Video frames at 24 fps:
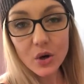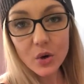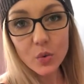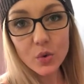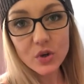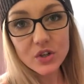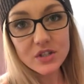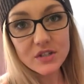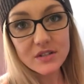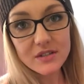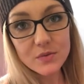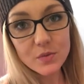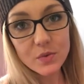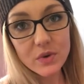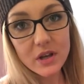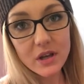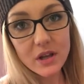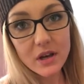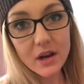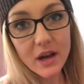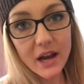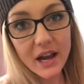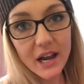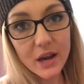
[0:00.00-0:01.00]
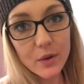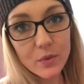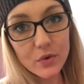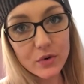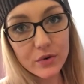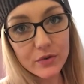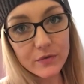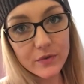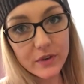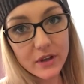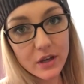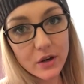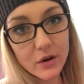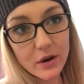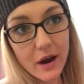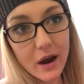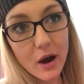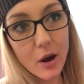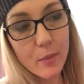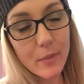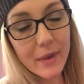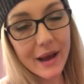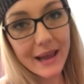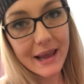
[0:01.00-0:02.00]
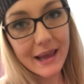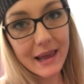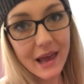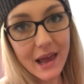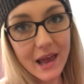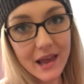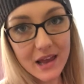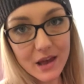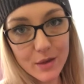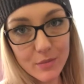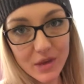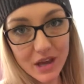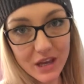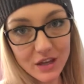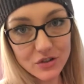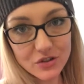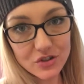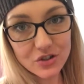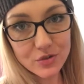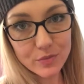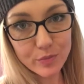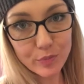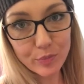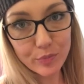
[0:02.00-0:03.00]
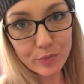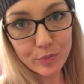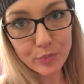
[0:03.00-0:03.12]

which is when I will figure out my AMH